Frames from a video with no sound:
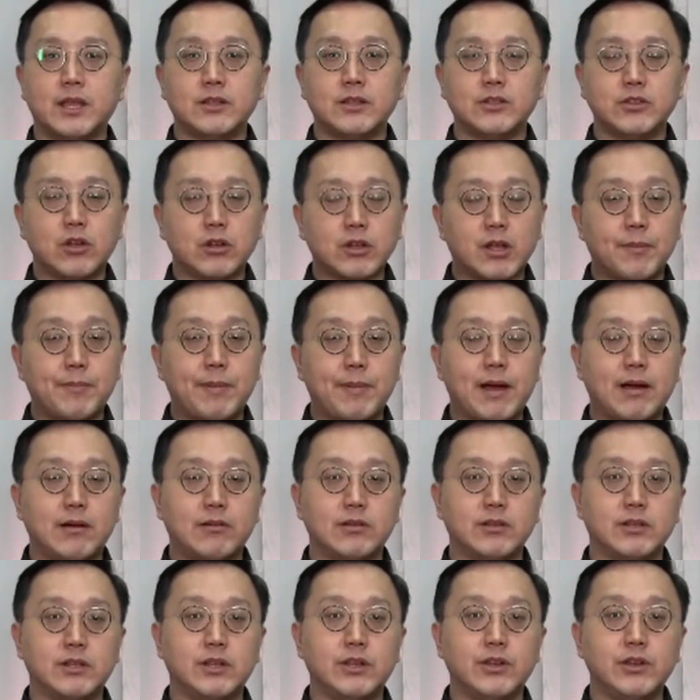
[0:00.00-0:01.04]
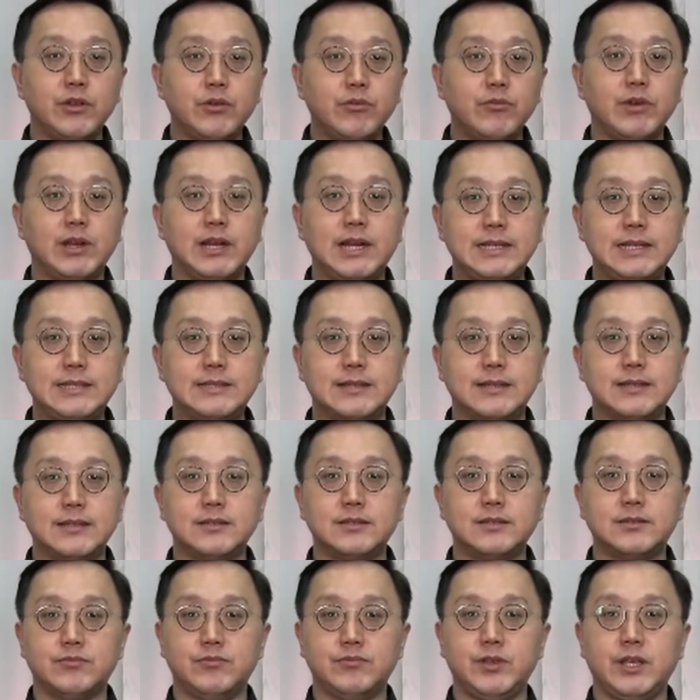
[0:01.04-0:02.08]
talk about the new
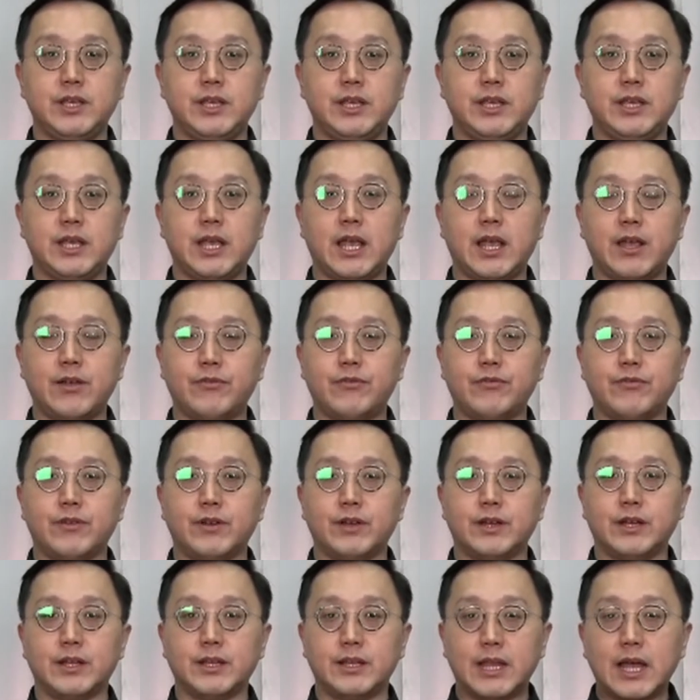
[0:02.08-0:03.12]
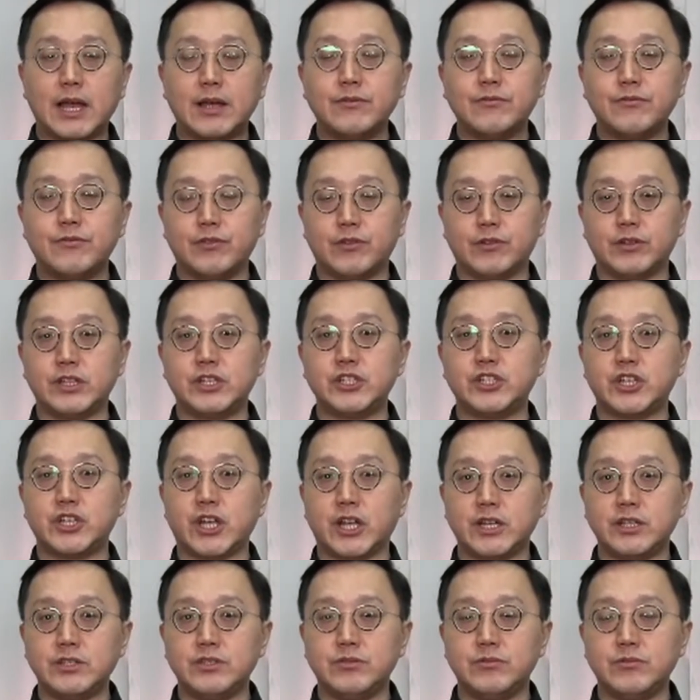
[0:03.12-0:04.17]
releases we have done for this
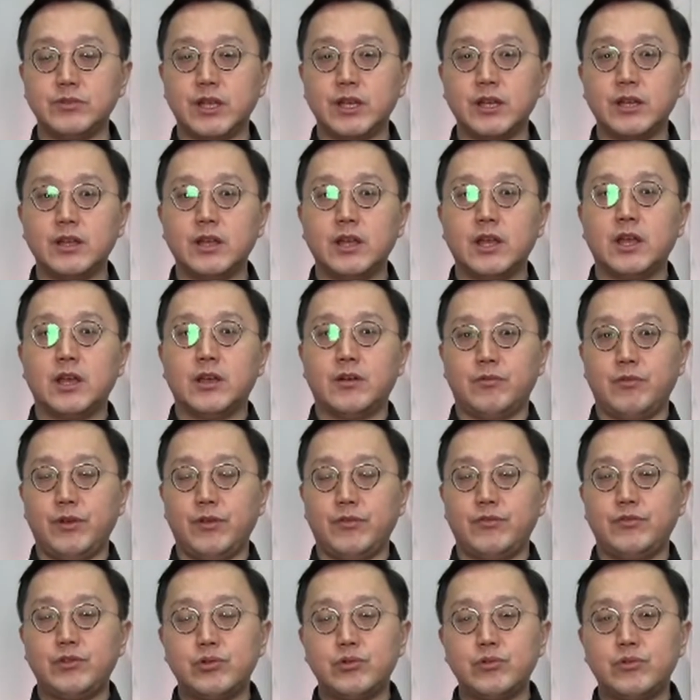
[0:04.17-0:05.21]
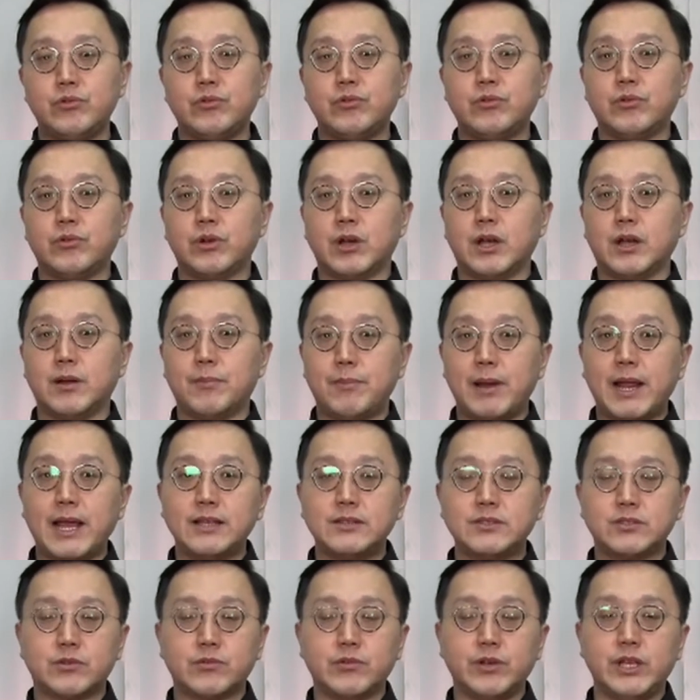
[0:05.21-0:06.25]
Chinese New Year, with two
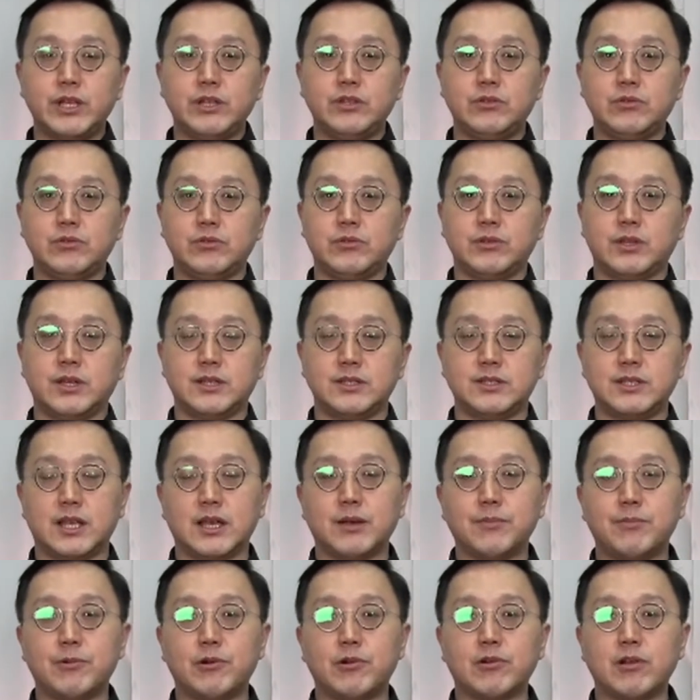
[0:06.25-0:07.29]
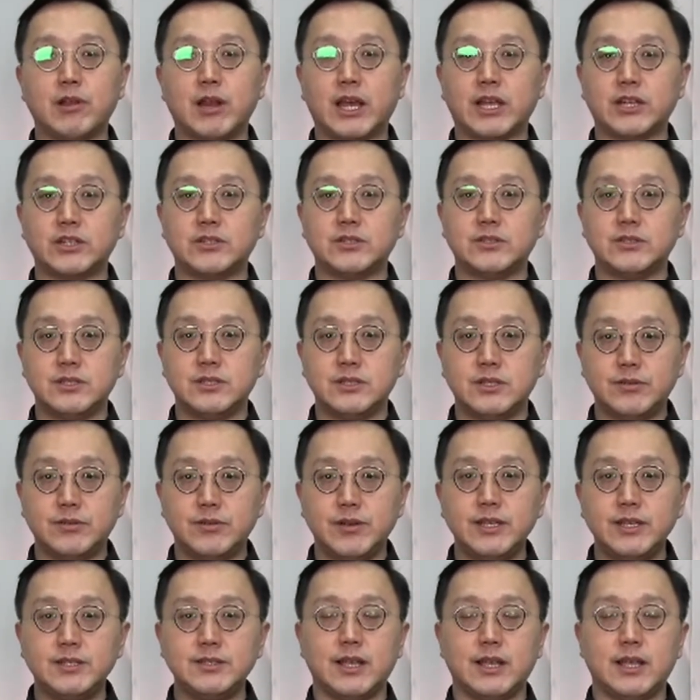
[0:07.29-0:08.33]
blends going to the Singapore Collection
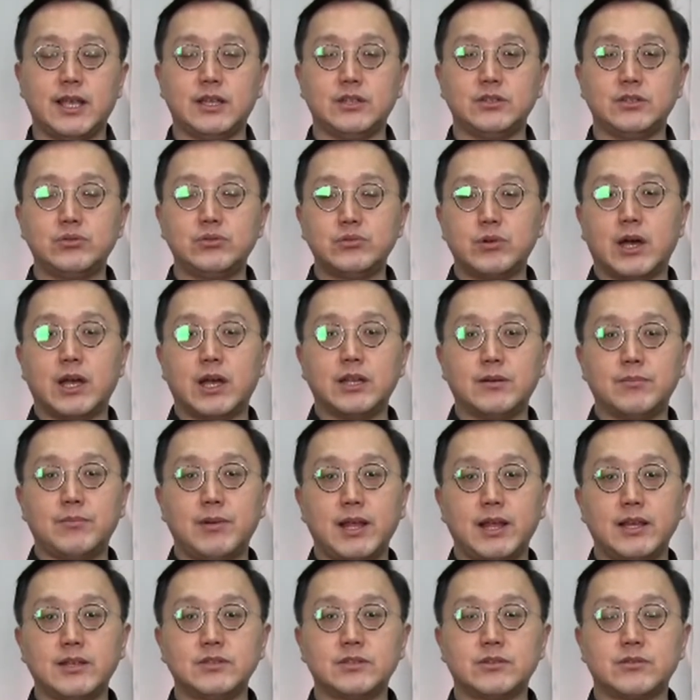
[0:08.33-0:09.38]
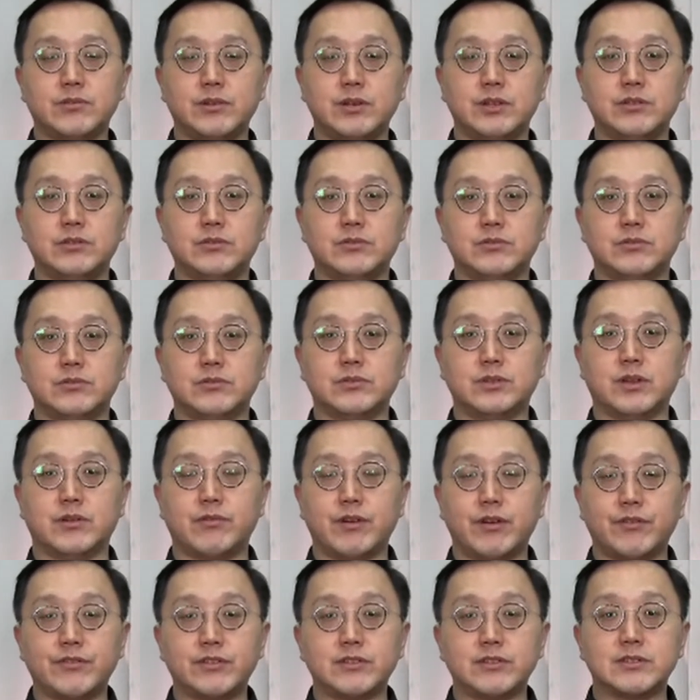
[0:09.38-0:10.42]
series and two other blends going to the
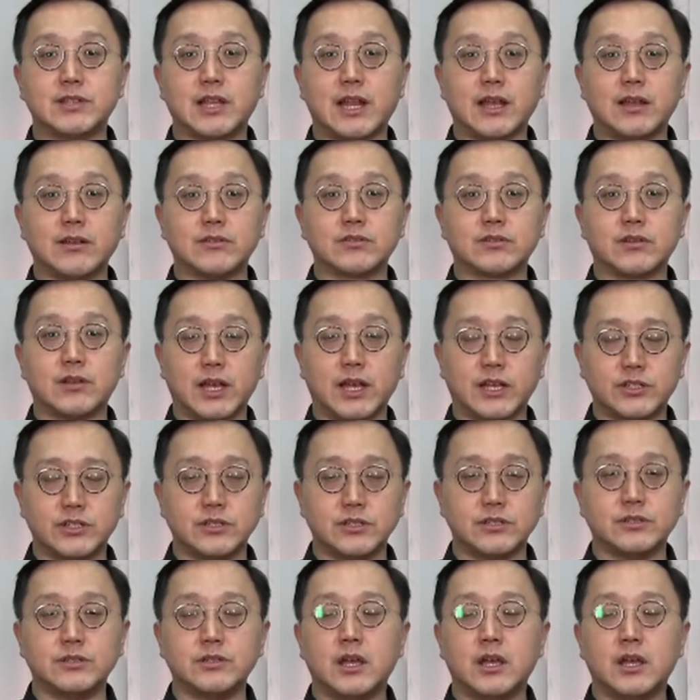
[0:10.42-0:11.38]
Raffles Lighthouse Collection.